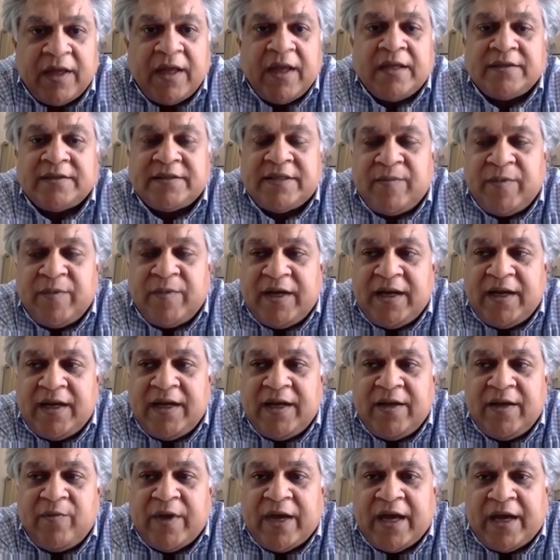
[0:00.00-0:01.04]
similarly
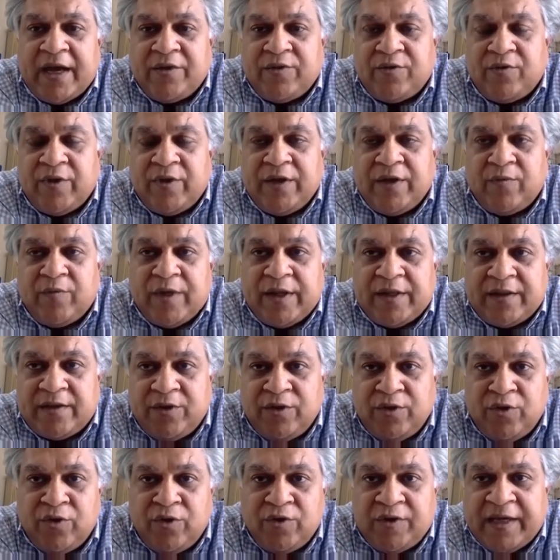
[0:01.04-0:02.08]
we are doing with
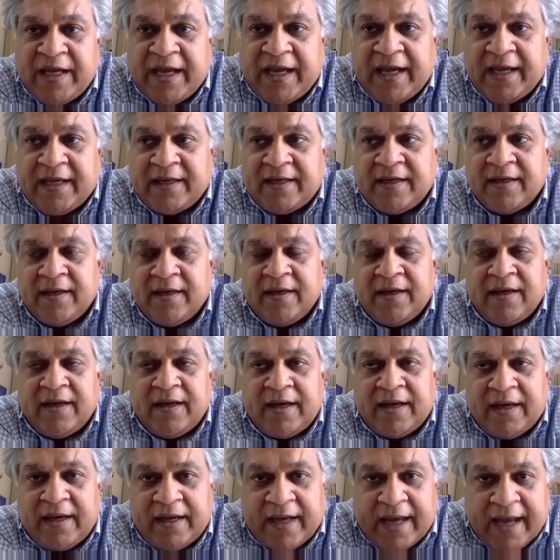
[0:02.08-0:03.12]
New Tech
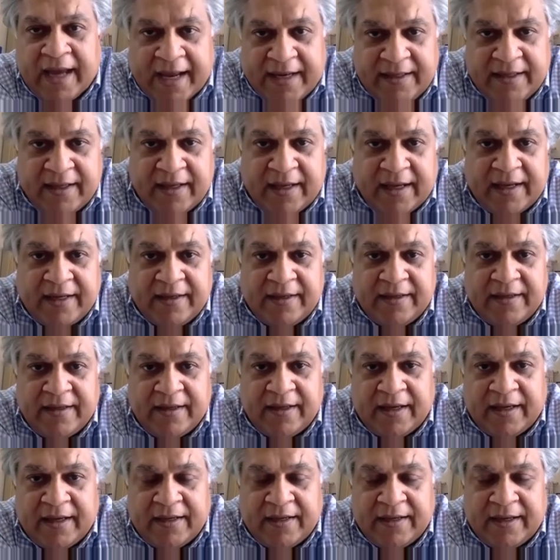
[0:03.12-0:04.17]
and
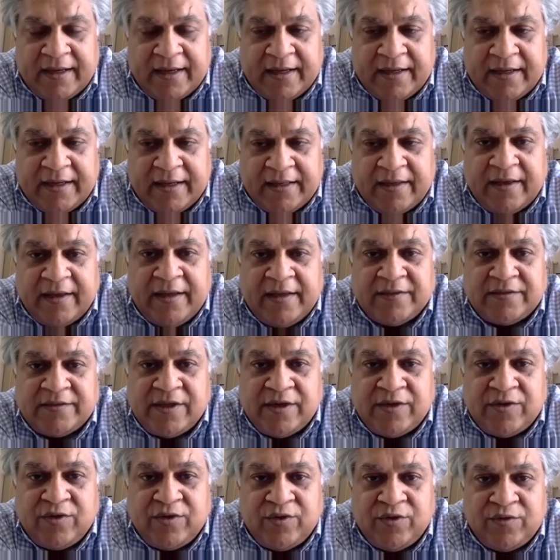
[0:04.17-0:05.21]
another
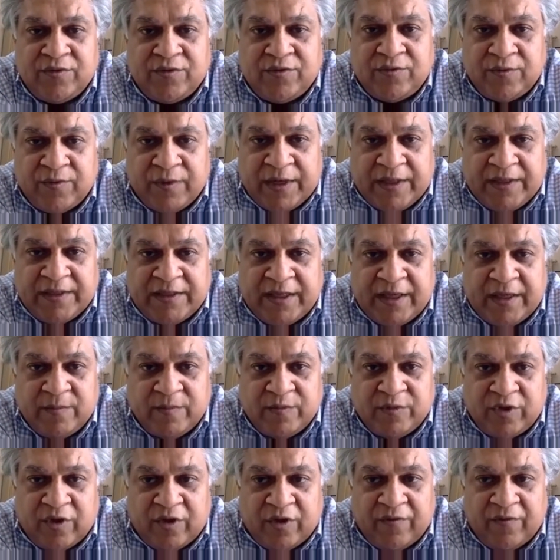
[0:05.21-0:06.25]
institute in
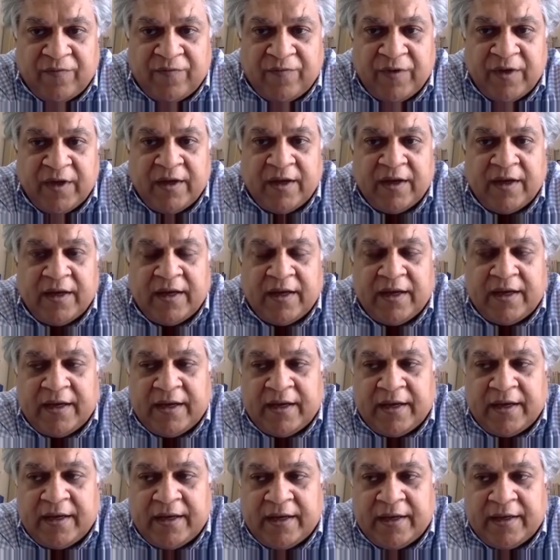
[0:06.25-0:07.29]
terms of
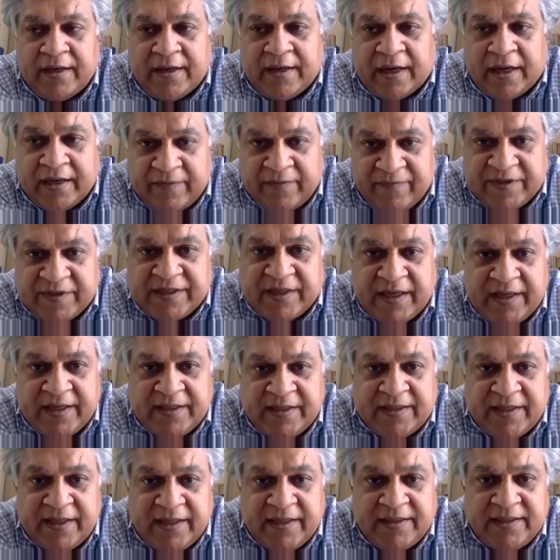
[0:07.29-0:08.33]
artificial
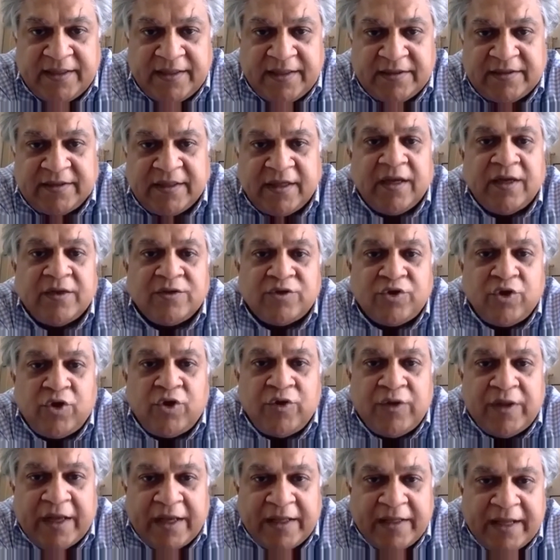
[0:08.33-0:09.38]
intelligence. So
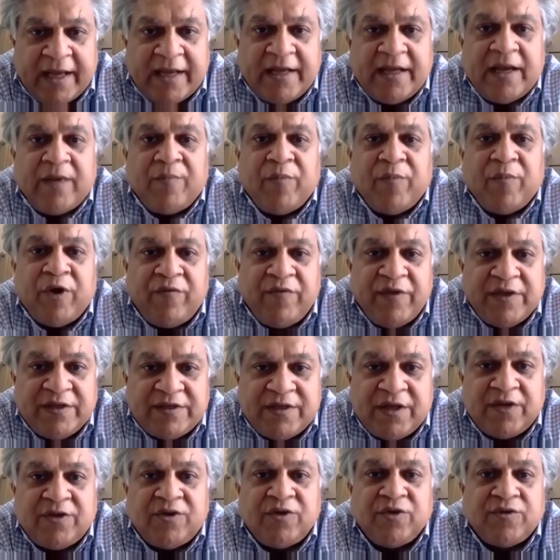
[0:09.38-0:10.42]
there are a number of
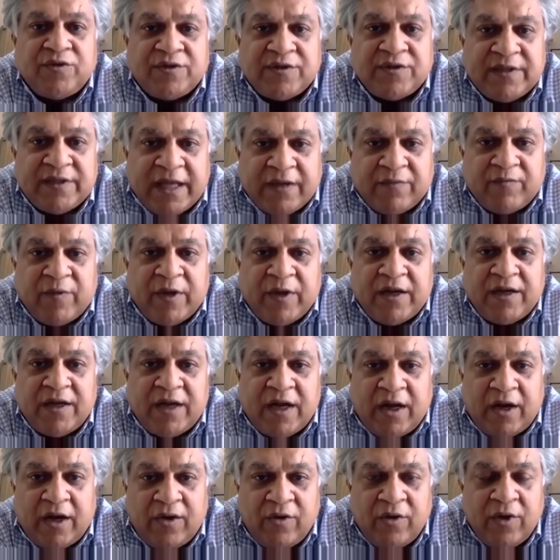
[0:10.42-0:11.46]
institutes that we are
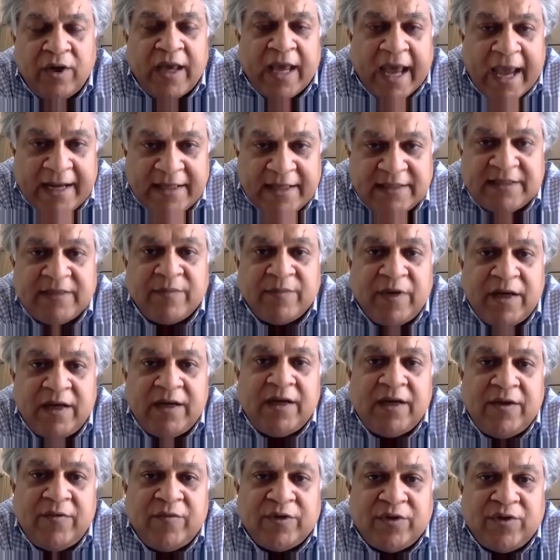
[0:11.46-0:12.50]
now, and
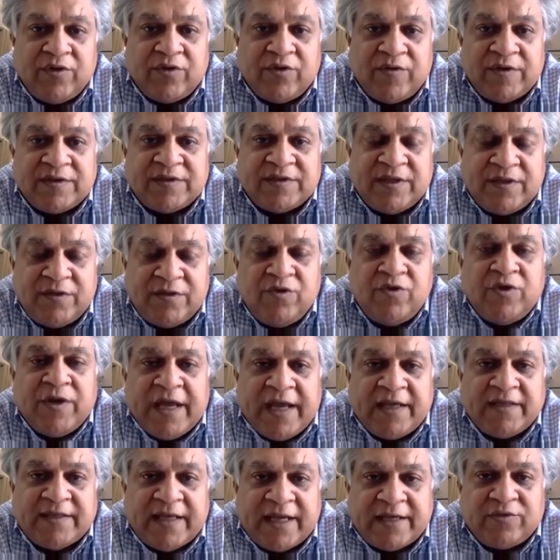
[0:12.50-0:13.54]
similarly with university. New
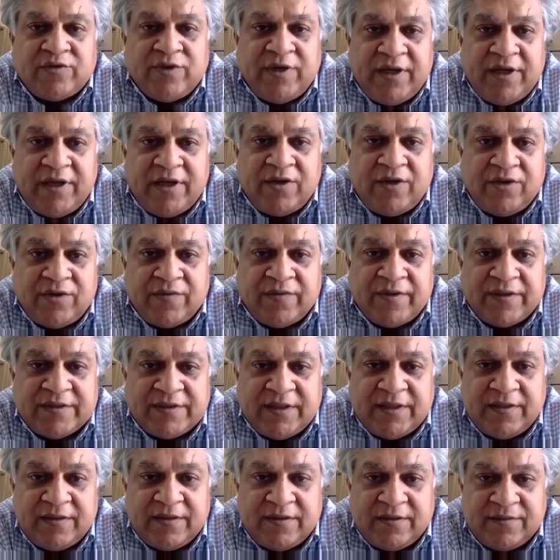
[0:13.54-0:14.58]
Tech is actually a university.